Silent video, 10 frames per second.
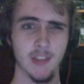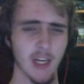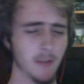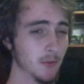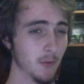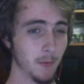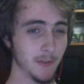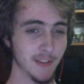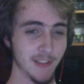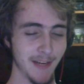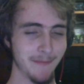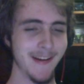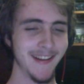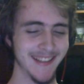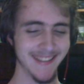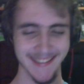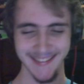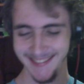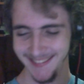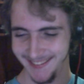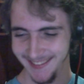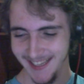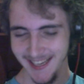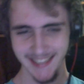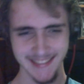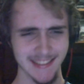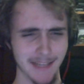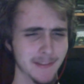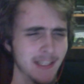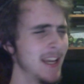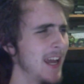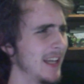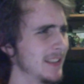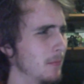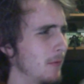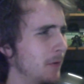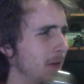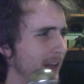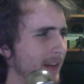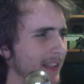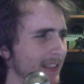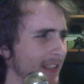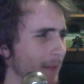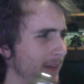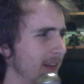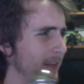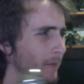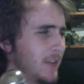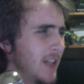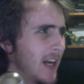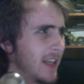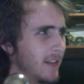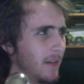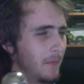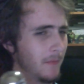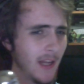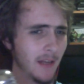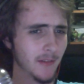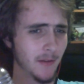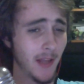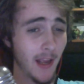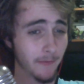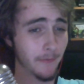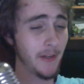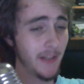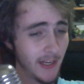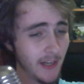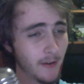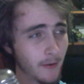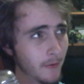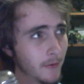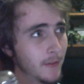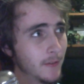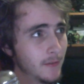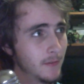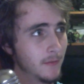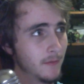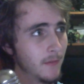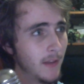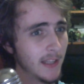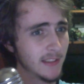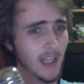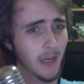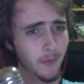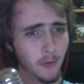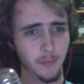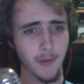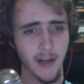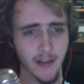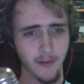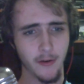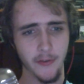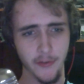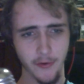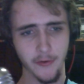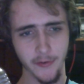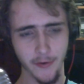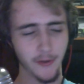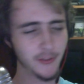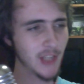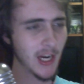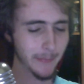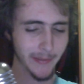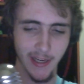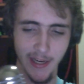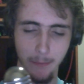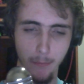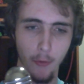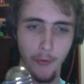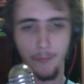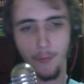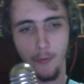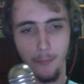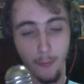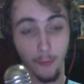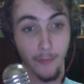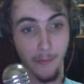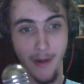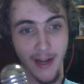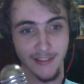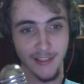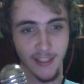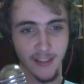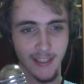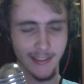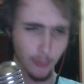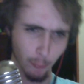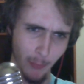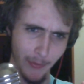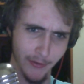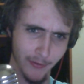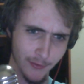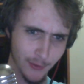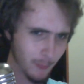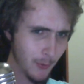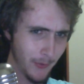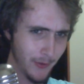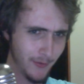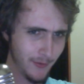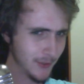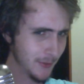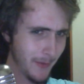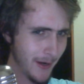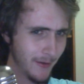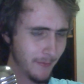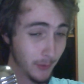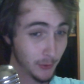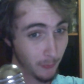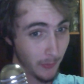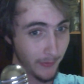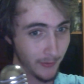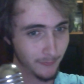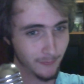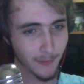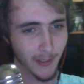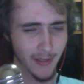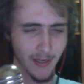was always the same. except except the thing with Jack, every year as time goes by and on and on and on, Jack became more and more and more romantic to women, not to men, but to women, right?